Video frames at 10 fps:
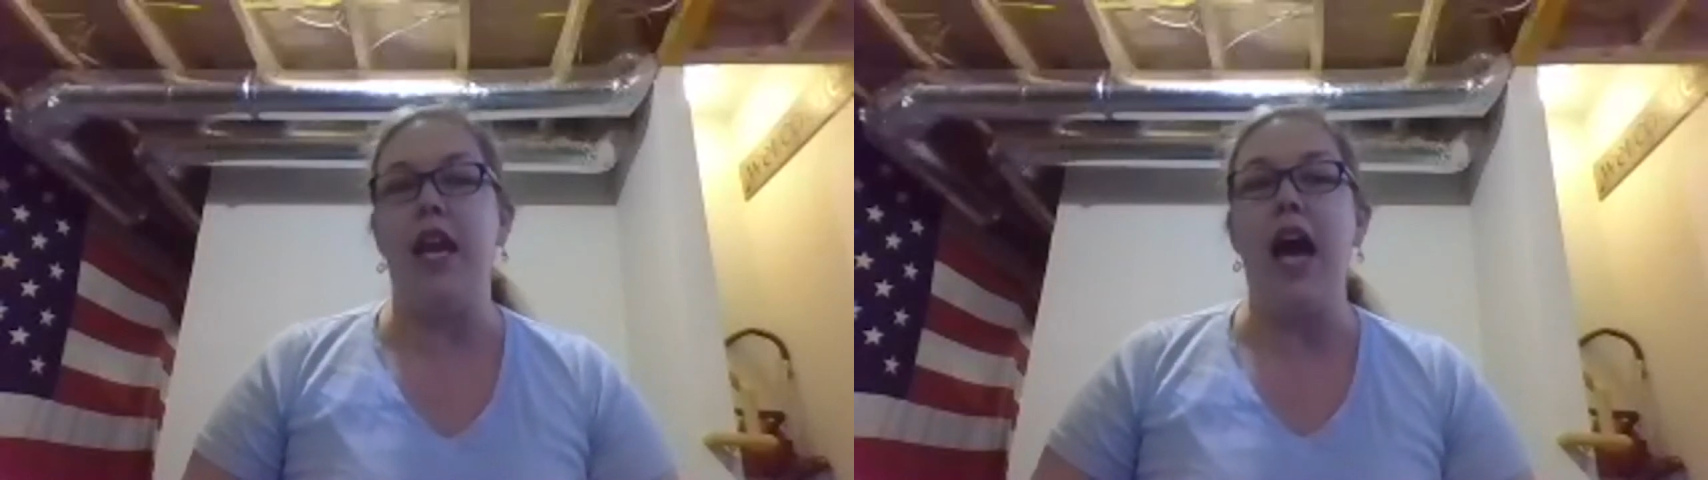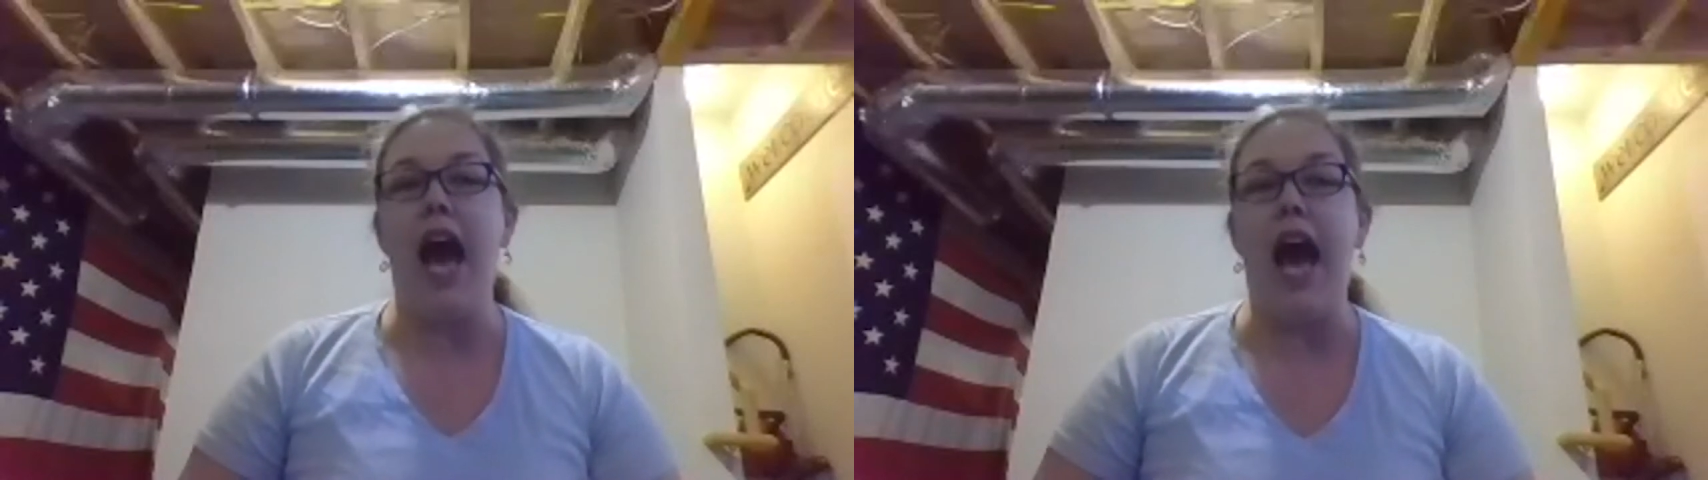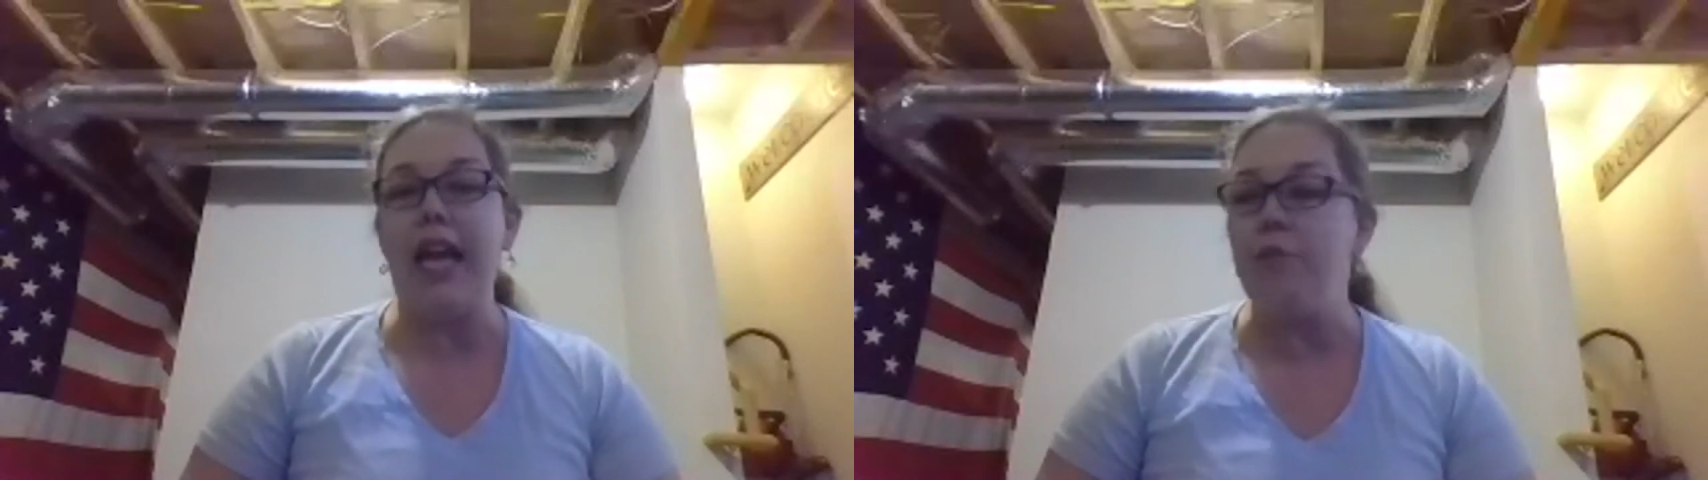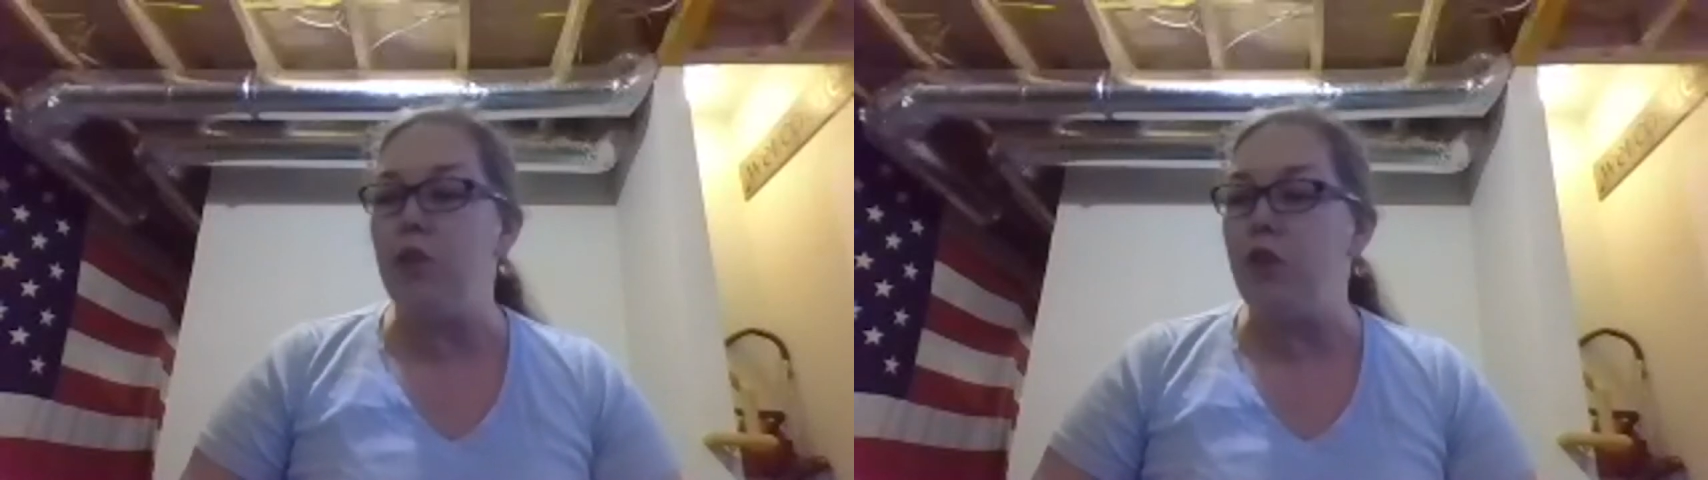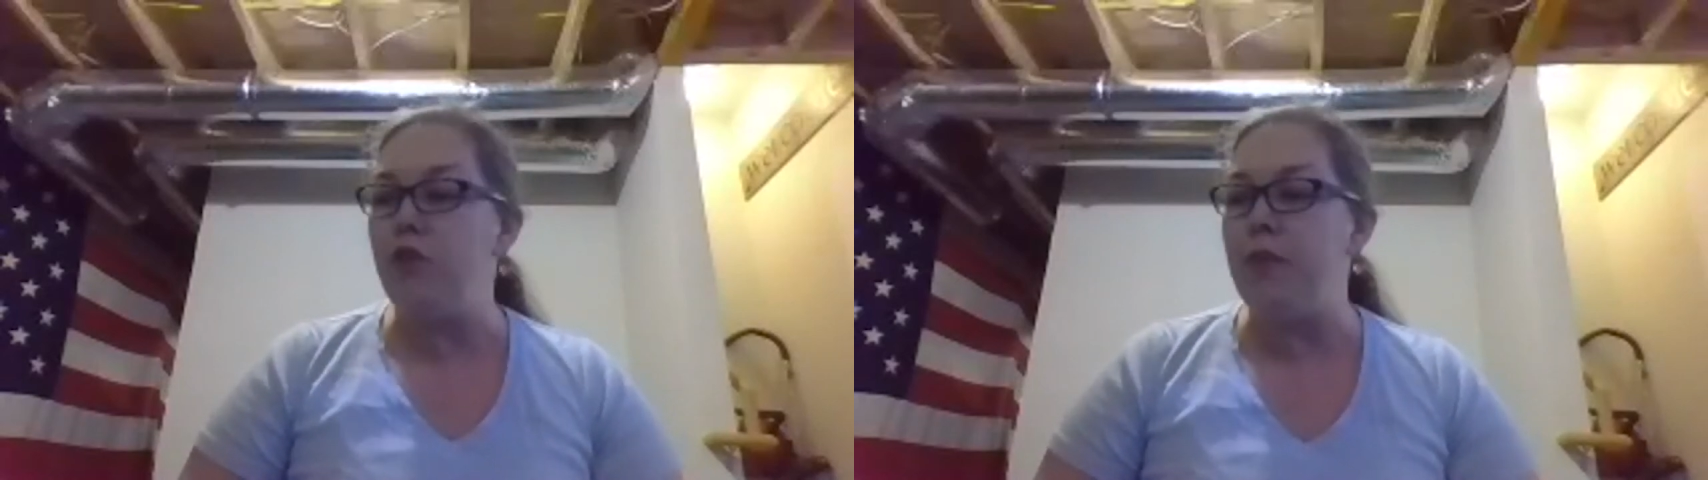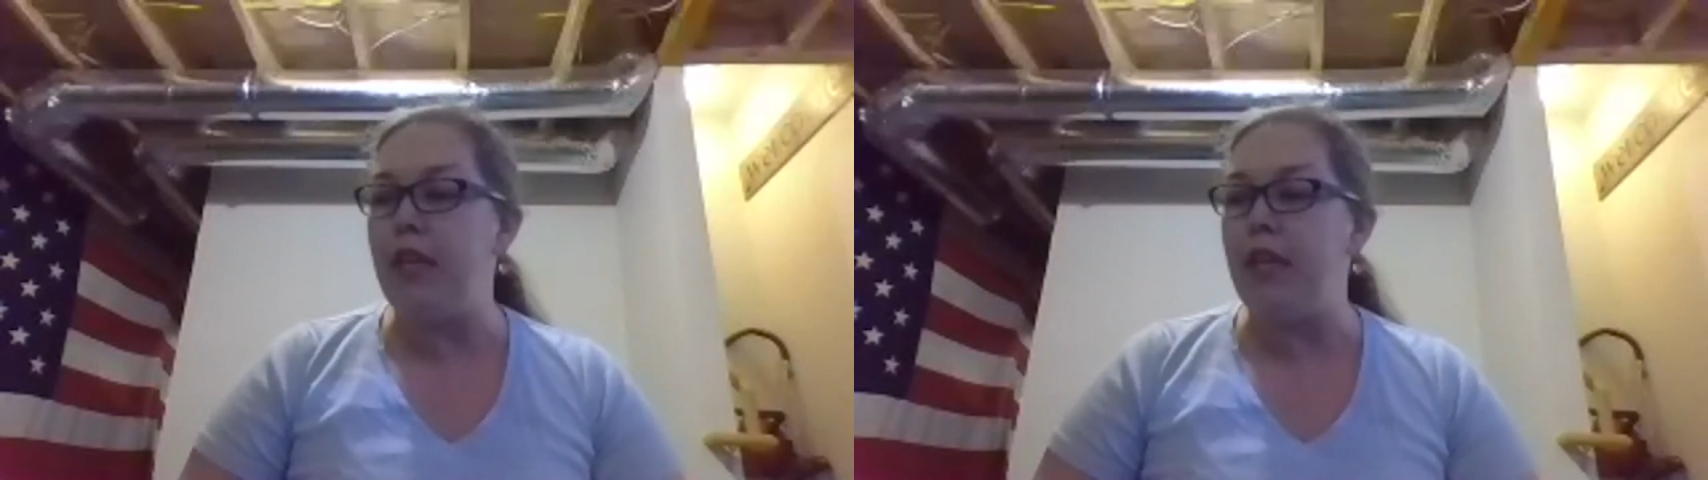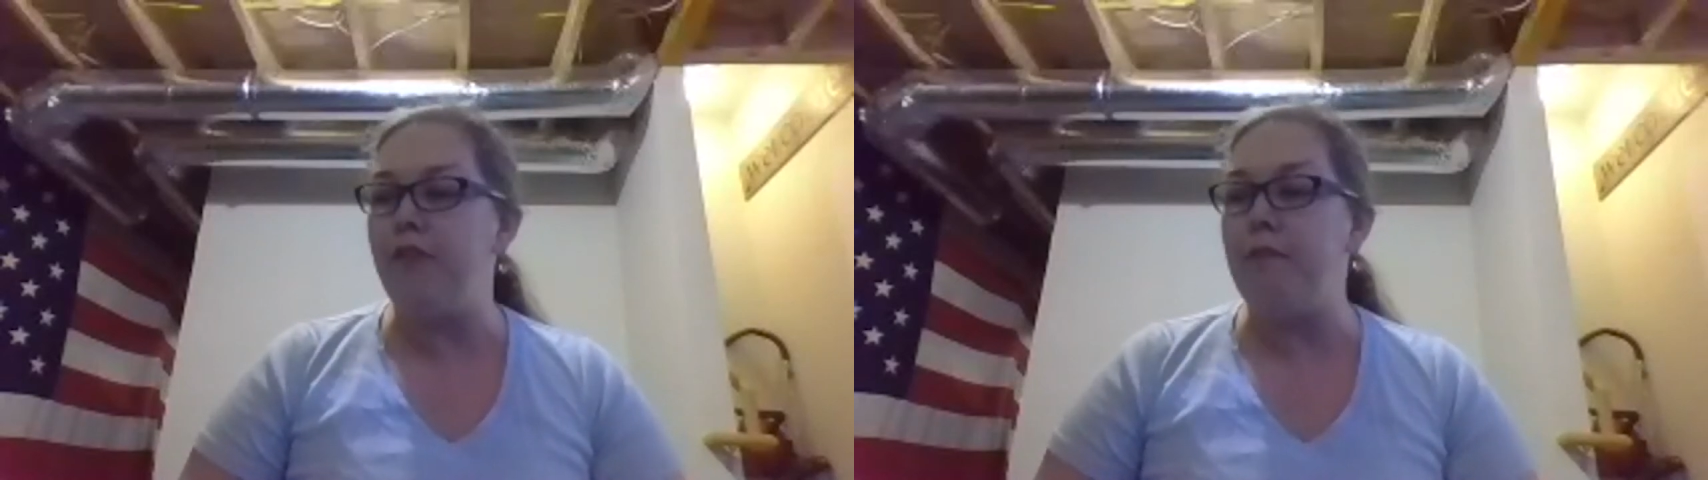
eye movement for